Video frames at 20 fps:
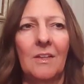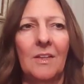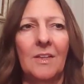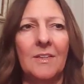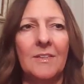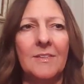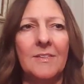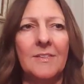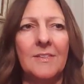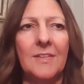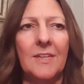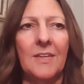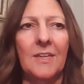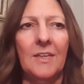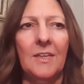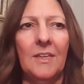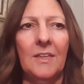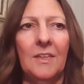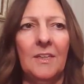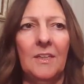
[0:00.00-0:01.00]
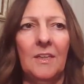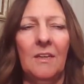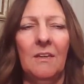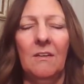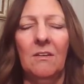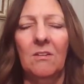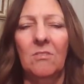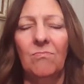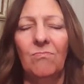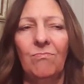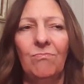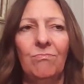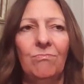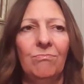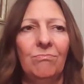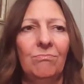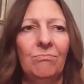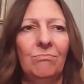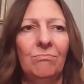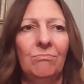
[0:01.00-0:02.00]
Let's see,
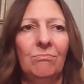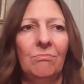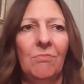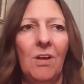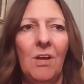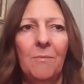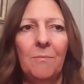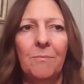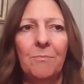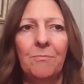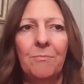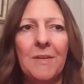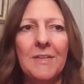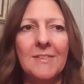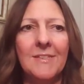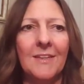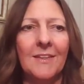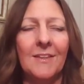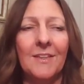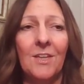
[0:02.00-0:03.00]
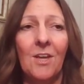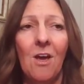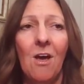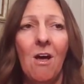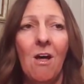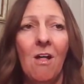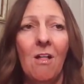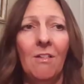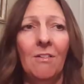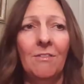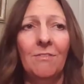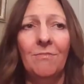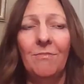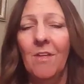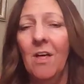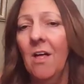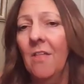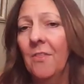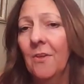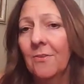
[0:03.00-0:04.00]
basically all
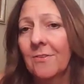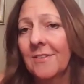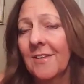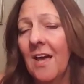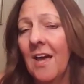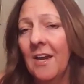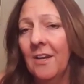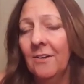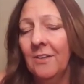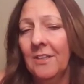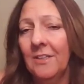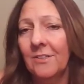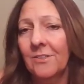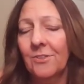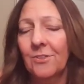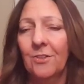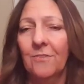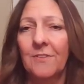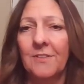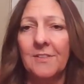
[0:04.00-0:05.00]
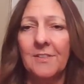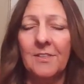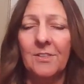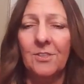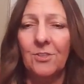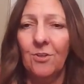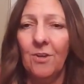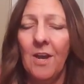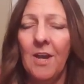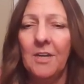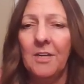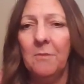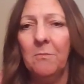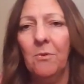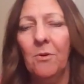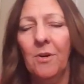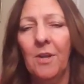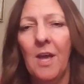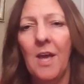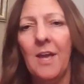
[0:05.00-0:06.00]
those ironing services, your ironing
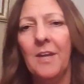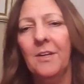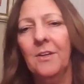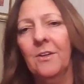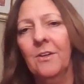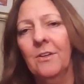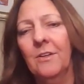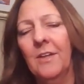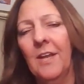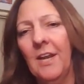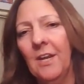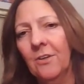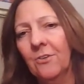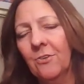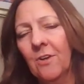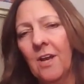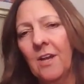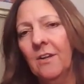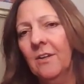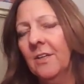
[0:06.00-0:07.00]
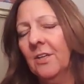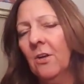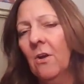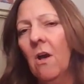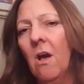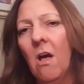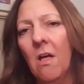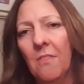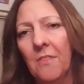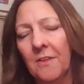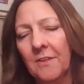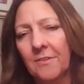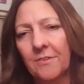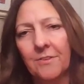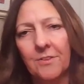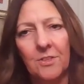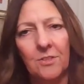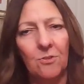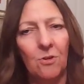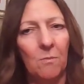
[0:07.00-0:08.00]
board, iron, hair dryer, all the
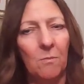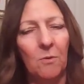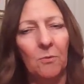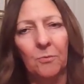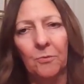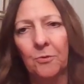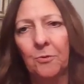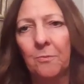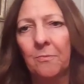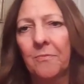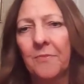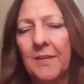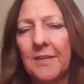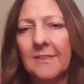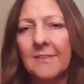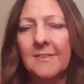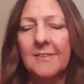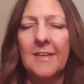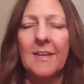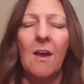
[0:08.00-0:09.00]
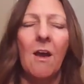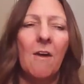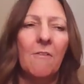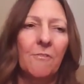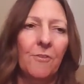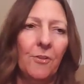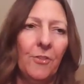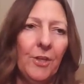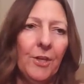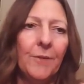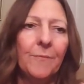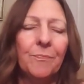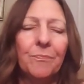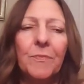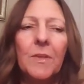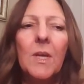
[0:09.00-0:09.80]
normal room things they offer there.